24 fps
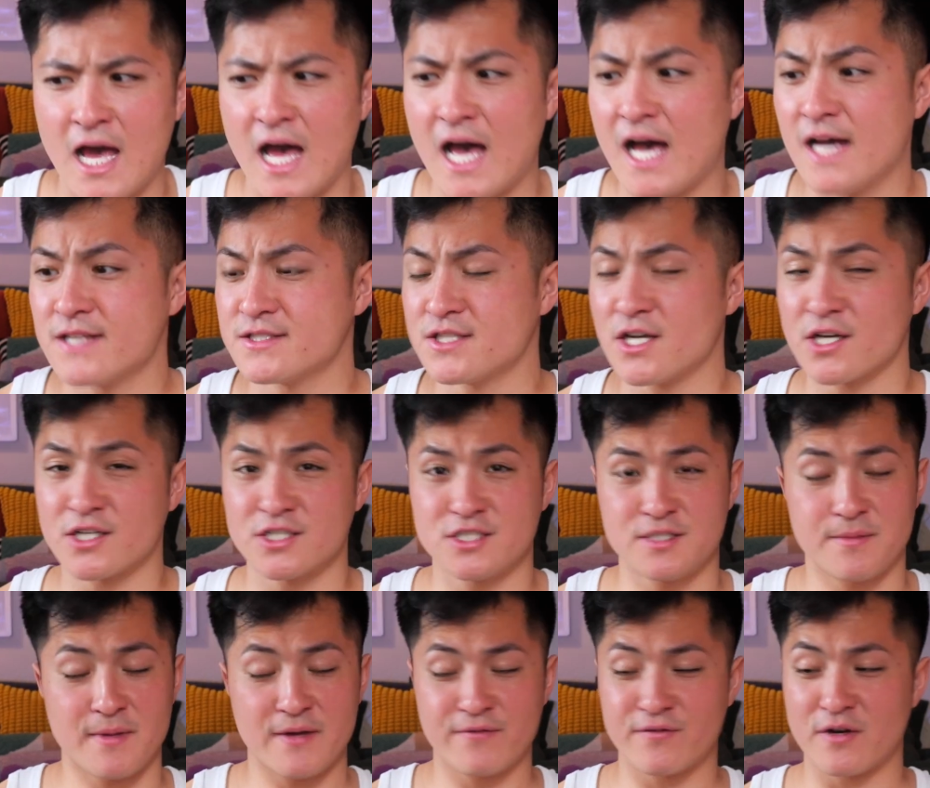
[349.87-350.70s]
I was talking
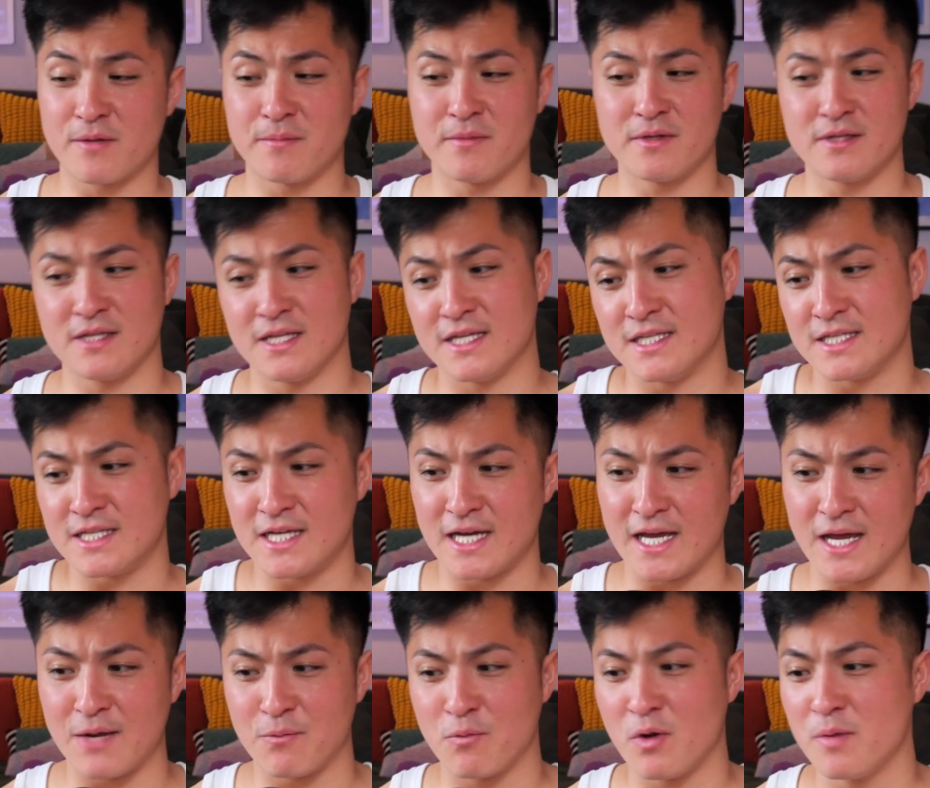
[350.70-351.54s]
to my friend Melinda,
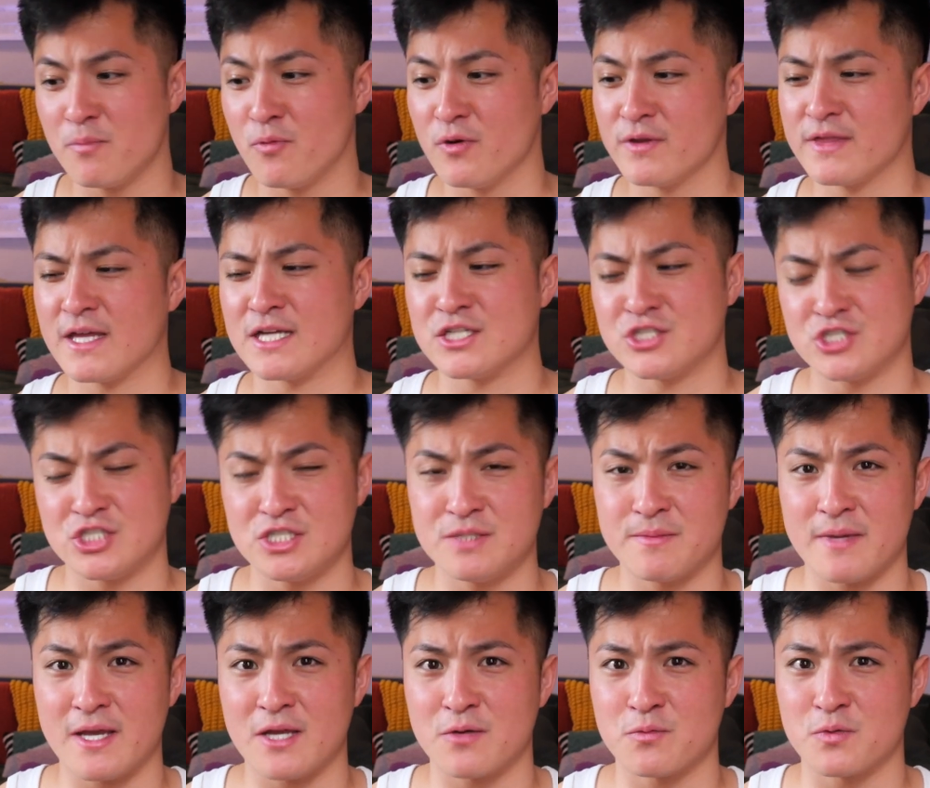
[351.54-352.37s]
and one point that she
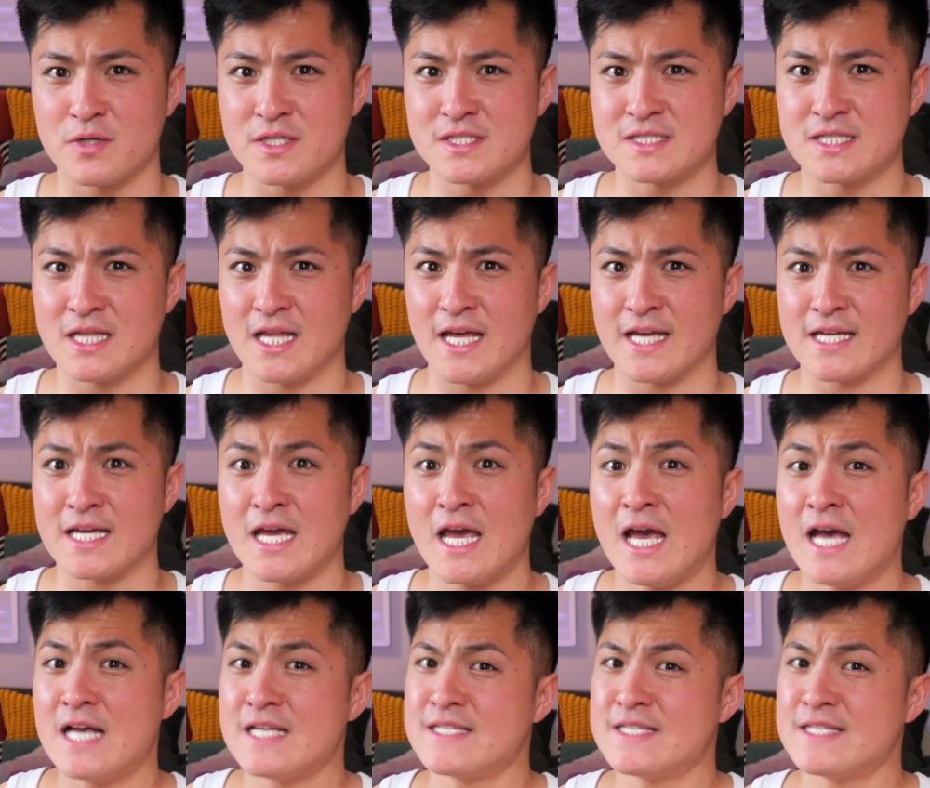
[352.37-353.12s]
made was like,